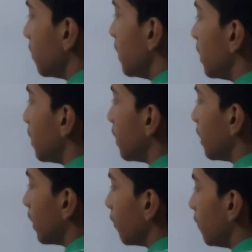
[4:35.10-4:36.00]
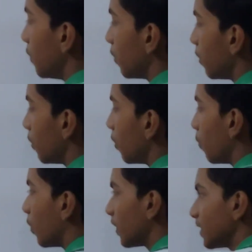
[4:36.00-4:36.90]
B. We don't know
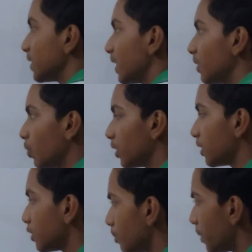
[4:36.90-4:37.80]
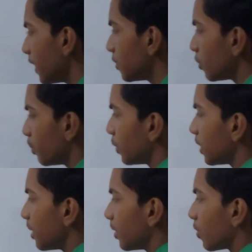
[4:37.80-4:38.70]
what is the length, what is the breadth, so put
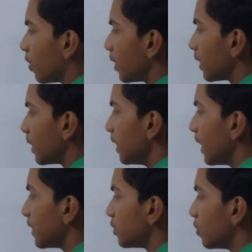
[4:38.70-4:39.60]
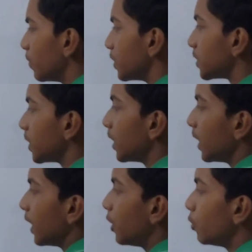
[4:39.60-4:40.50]
them accordingly as you wish.
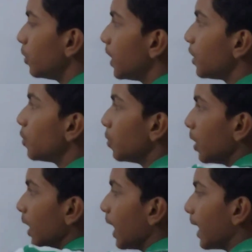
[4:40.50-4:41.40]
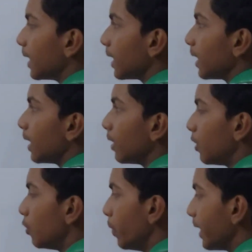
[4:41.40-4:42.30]
2 into and
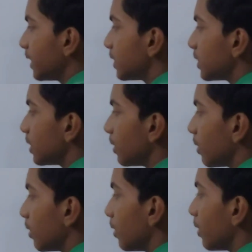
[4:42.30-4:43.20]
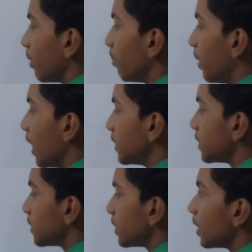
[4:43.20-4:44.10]
2x
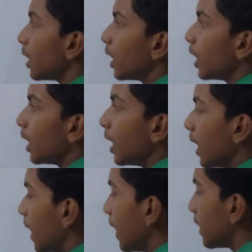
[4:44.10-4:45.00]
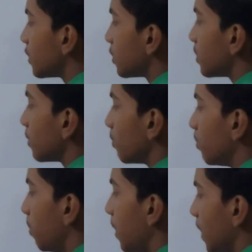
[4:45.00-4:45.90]
plus x
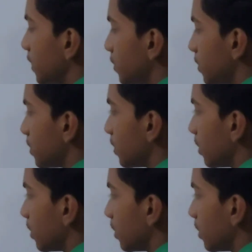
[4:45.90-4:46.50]
plus